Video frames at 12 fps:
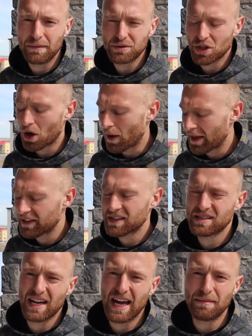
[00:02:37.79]
So at
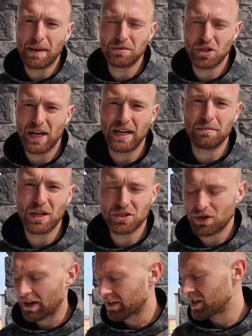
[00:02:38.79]
this time, I'm training my
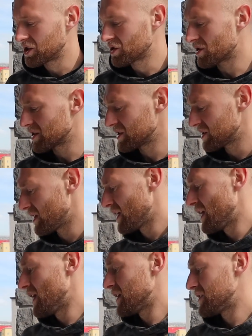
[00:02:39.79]
strength and endurance.
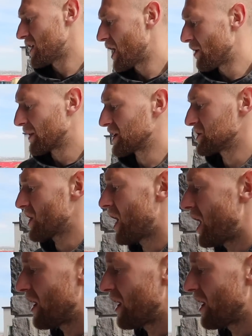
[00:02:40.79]
So we're gonna start